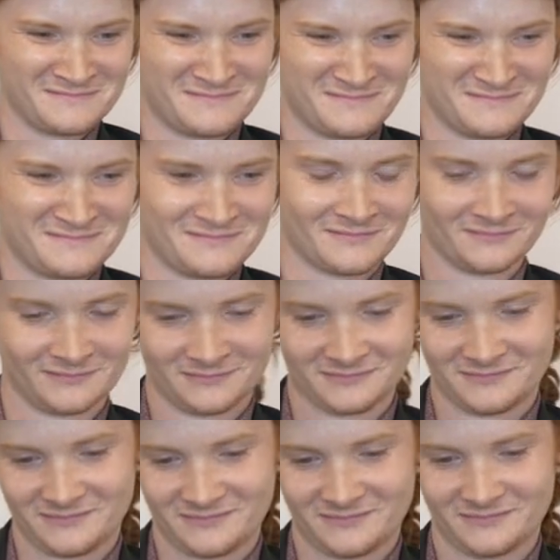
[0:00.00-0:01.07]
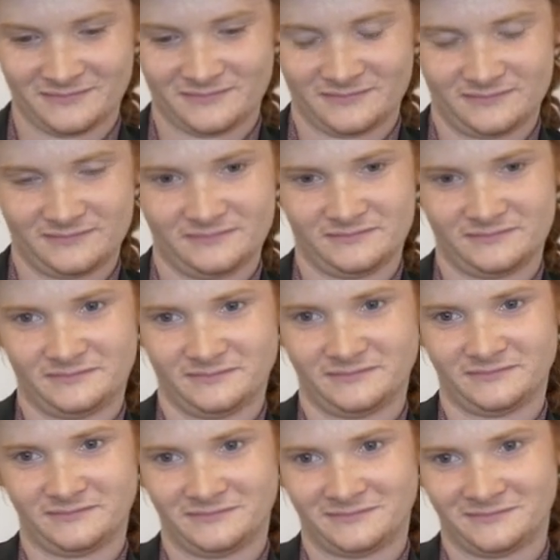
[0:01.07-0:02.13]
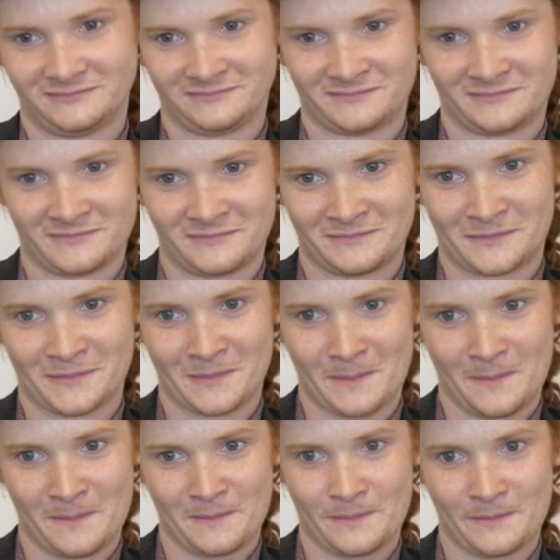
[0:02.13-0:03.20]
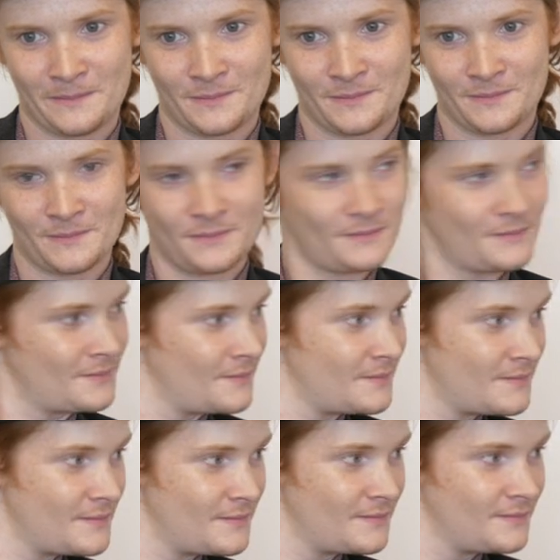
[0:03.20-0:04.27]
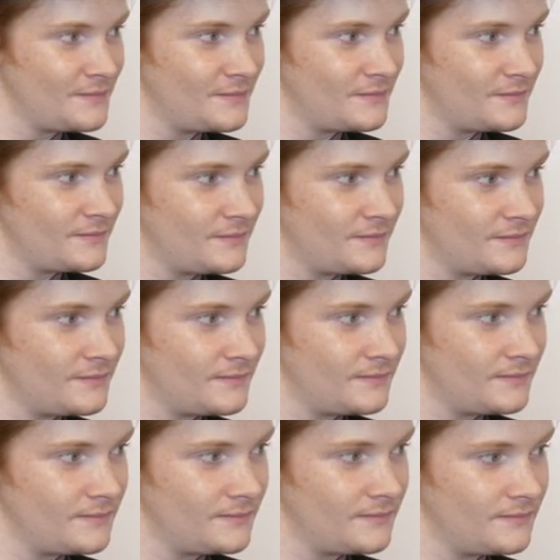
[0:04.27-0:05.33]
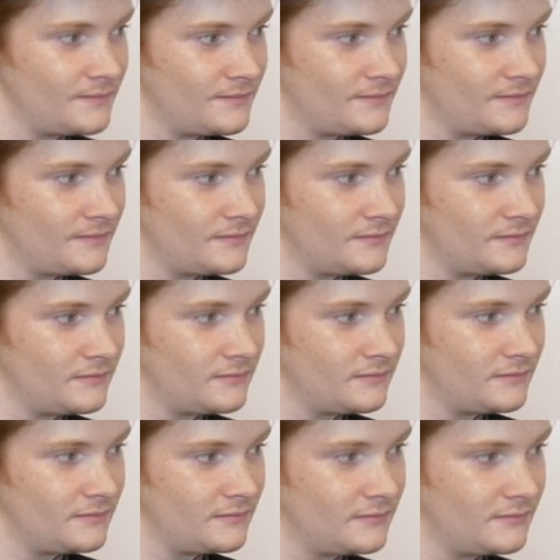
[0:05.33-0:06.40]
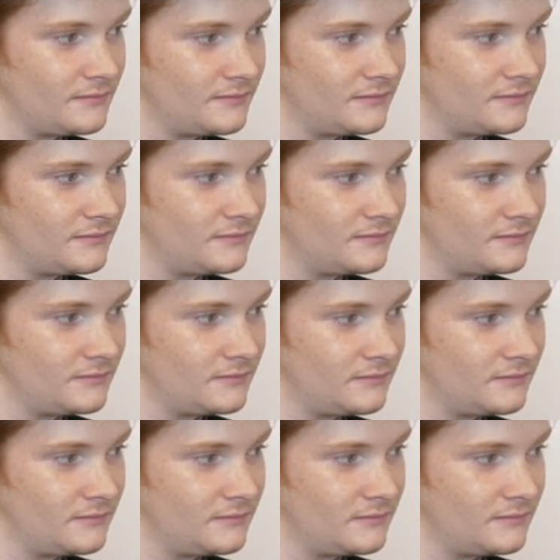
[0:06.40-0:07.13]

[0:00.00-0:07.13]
This person isn't speaking.